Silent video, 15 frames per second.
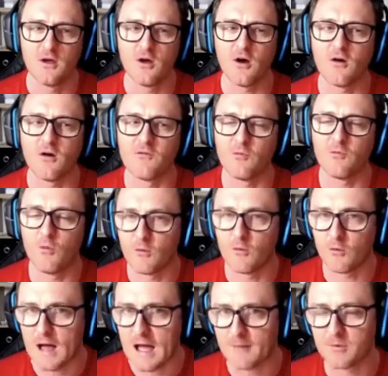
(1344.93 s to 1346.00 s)
of what
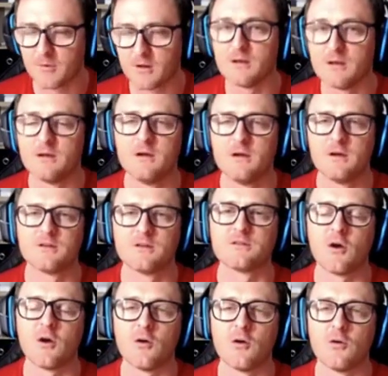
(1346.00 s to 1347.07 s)
will happen.
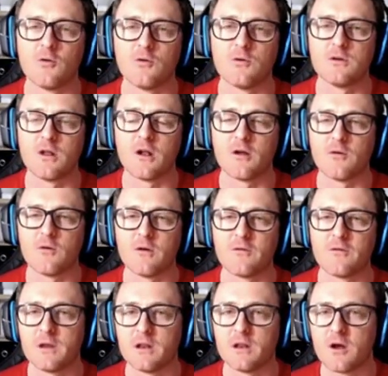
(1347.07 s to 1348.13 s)
So,
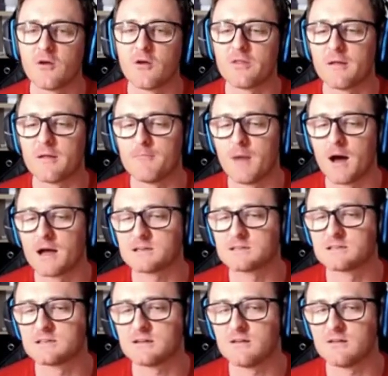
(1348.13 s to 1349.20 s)
if we know that
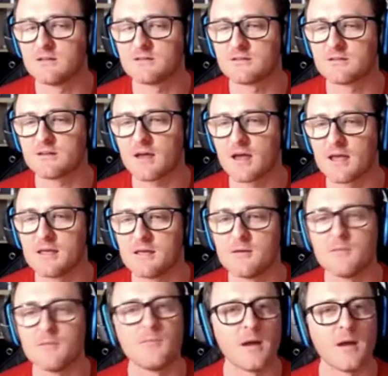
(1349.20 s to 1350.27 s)
March is
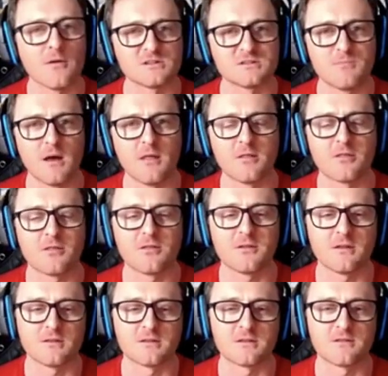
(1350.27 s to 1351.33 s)
a bearish month,
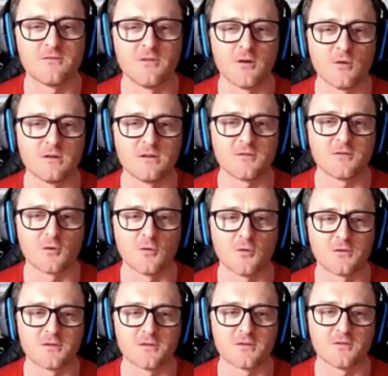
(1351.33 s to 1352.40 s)
it's very
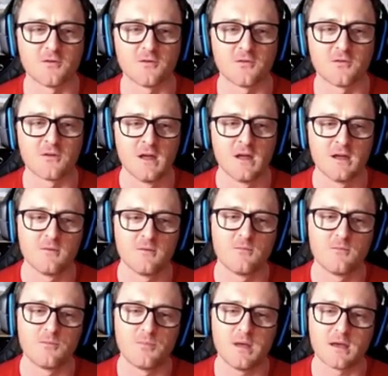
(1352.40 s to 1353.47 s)
difficult to sort of
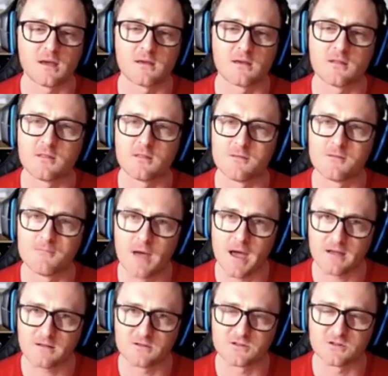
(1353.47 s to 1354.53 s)
pick the
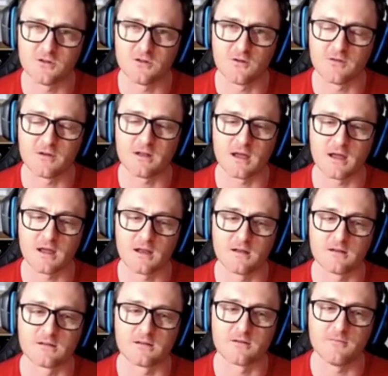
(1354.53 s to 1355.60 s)
magnitude of it.
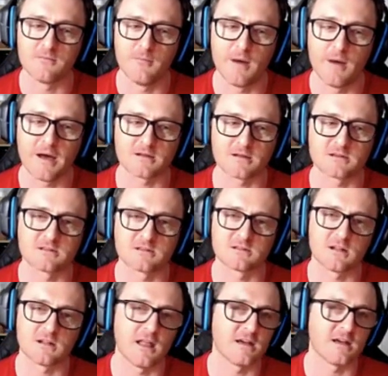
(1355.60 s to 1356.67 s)
And
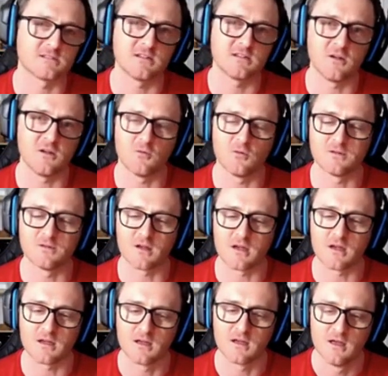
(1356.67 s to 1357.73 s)
March last year was
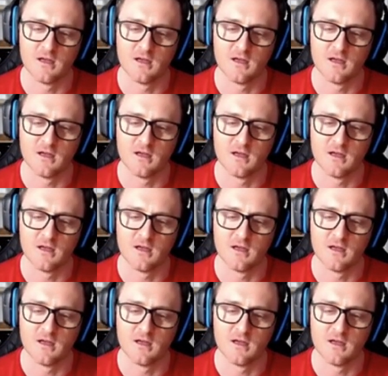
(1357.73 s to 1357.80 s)
a